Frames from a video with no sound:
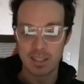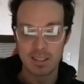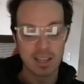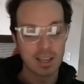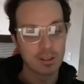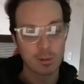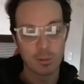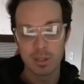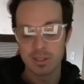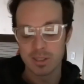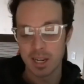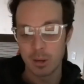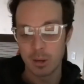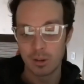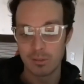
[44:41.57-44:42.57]
The other ones that
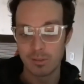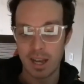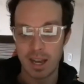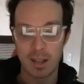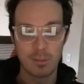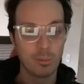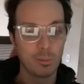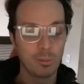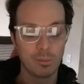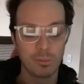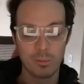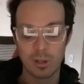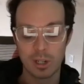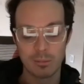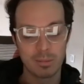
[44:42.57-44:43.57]
I would have had
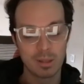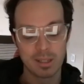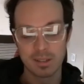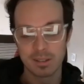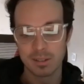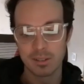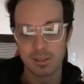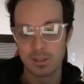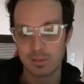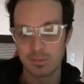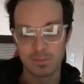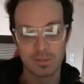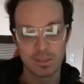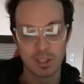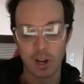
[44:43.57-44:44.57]
would have been
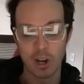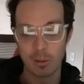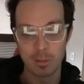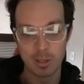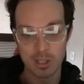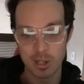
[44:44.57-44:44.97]
garbage.